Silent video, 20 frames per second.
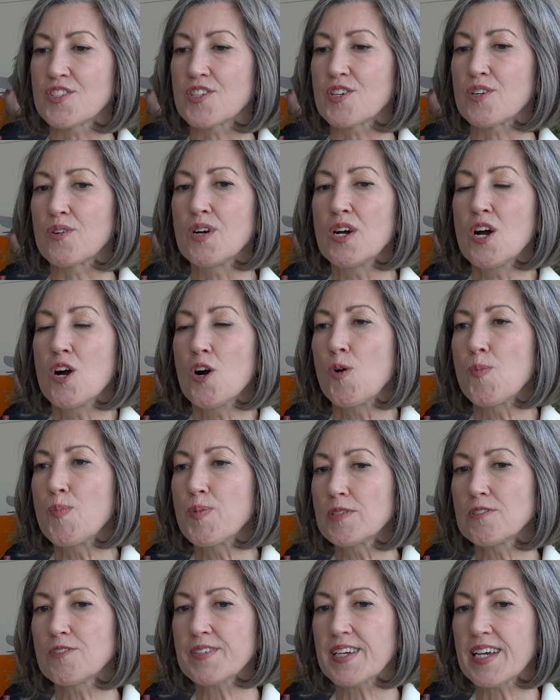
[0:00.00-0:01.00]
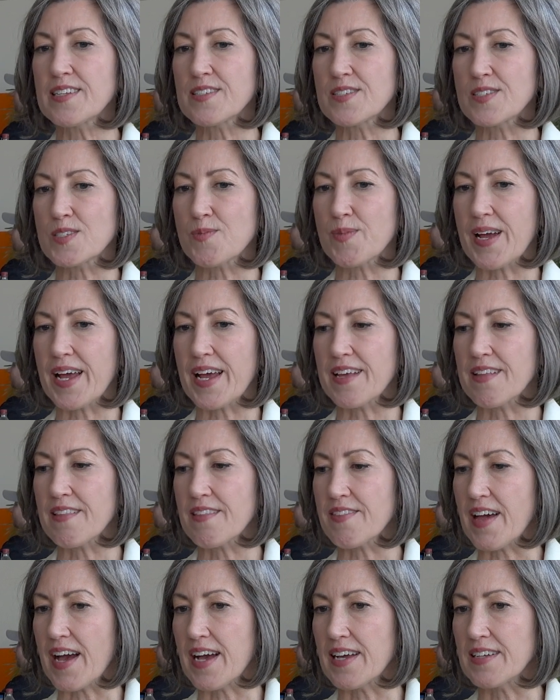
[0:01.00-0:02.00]
So Open Locate is the way
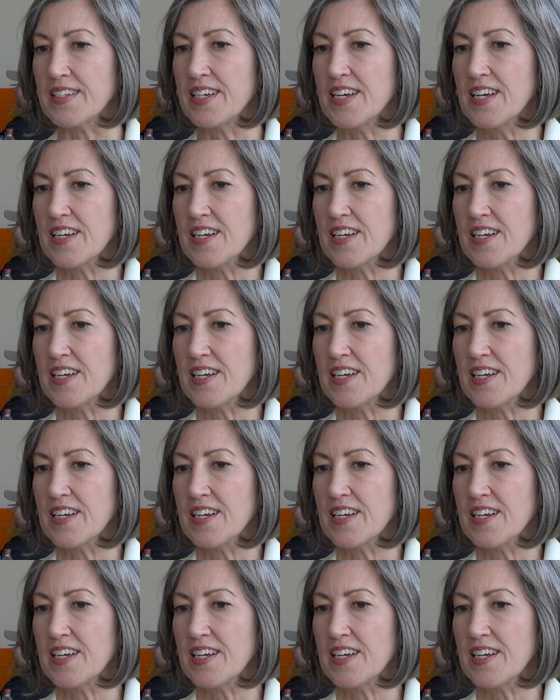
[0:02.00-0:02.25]
that